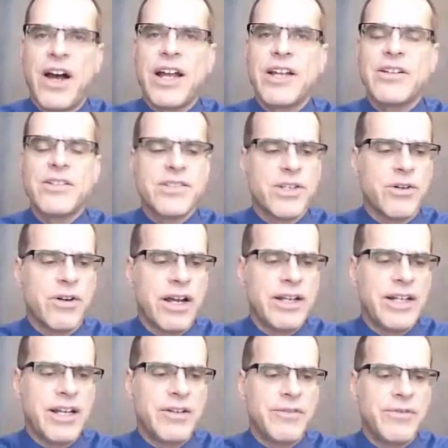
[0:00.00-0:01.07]
files that are
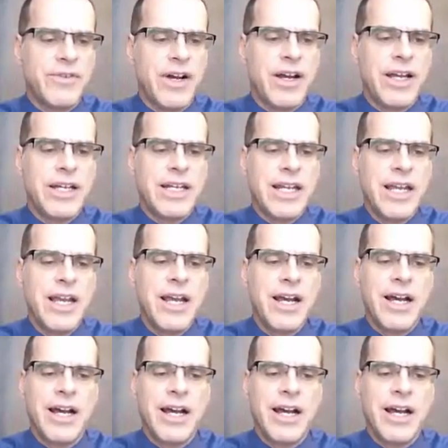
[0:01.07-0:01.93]
identified,